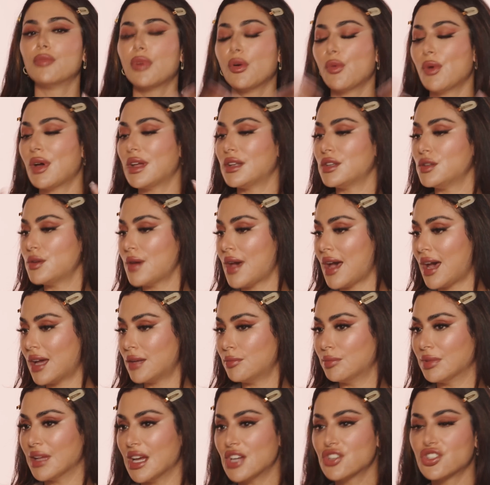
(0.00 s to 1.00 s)
But when you
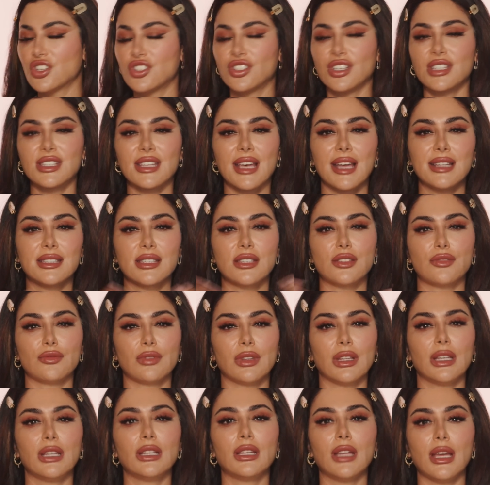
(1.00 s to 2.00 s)
add blush, it just adds this
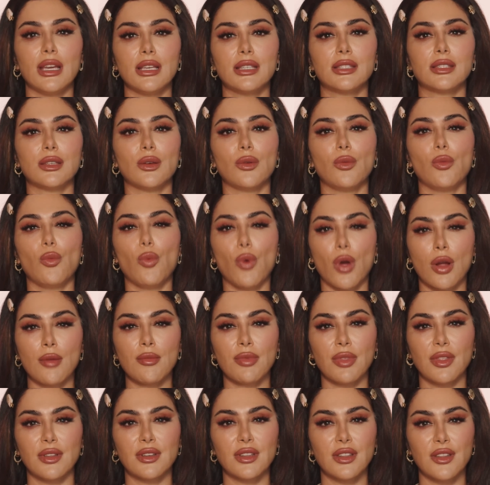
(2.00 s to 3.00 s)
really nice
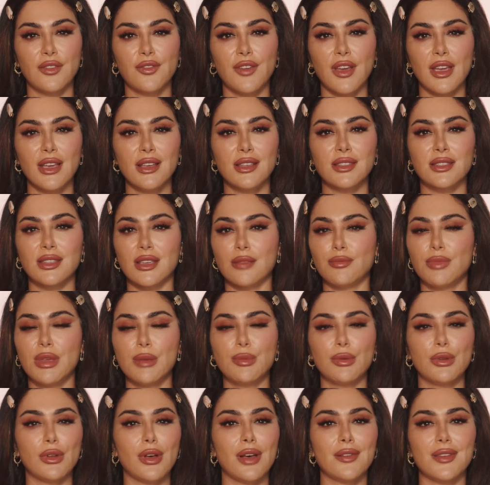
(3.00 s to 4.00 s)
warmth to the face. And
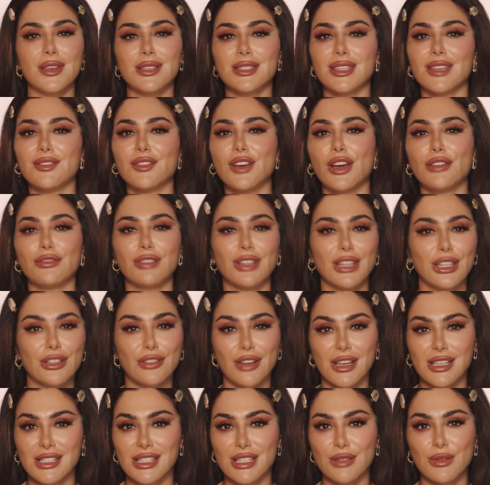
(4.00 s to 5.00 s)
people obviously have gone really
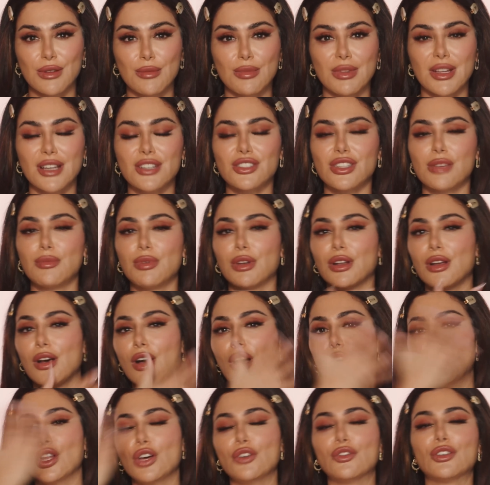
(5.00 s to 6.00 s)
crazy with blush. They put it
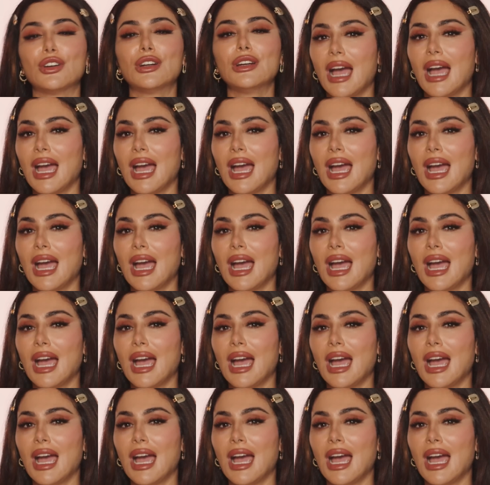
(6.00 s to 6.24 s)
all over.